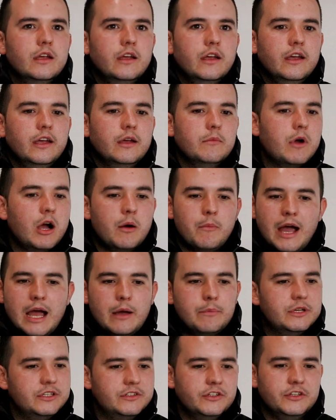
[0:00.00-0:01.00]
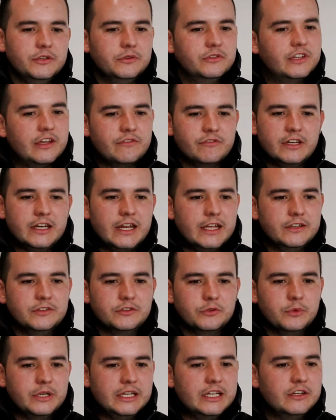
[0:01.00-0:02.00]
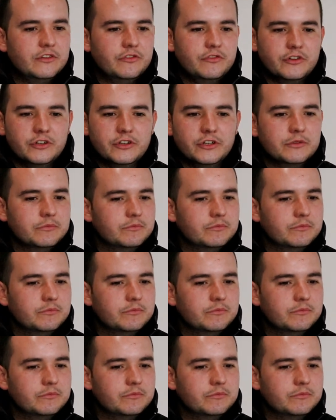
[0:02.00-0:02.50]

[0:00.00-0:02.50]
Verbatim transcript: I'm happy to do 7 days a week for,